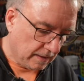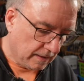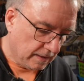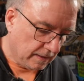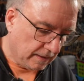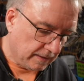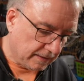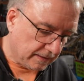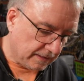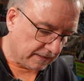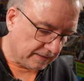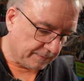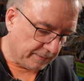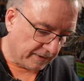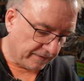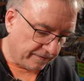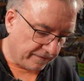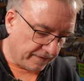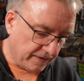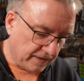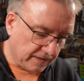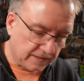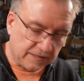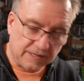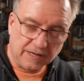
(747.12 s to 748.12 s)
this is my
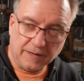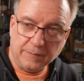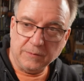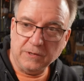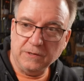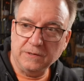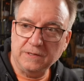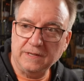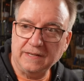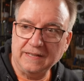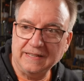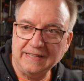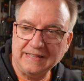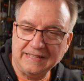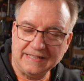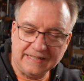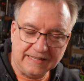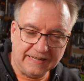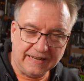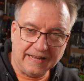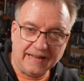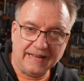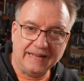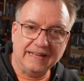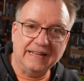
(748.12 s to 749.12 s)
first time using this in
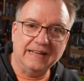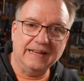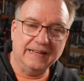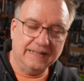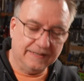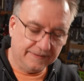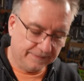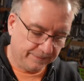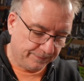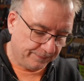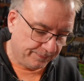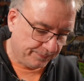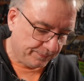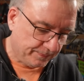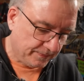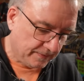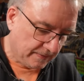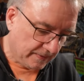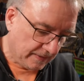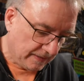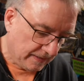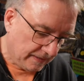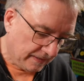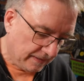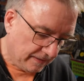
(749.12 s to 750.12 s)
anger.
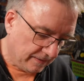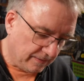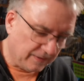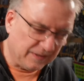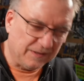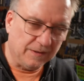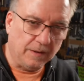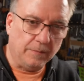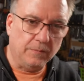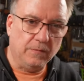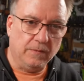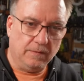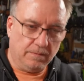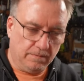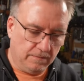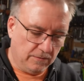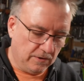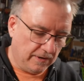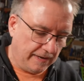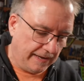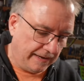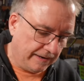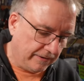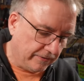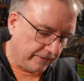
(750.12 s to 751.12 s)
I'm
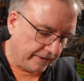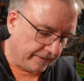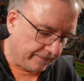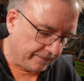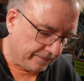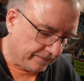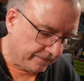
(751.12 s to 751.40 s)
not angry.